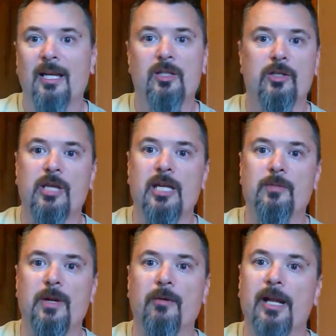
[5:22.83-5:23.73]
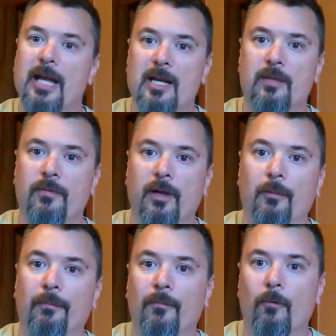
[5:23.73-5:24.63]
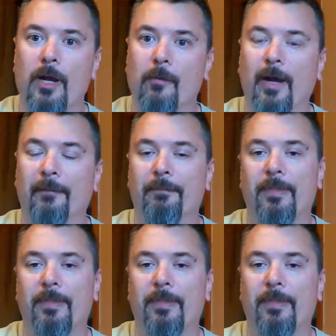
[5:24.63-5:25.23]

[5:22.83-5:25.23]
it just takes me right out of the film right away.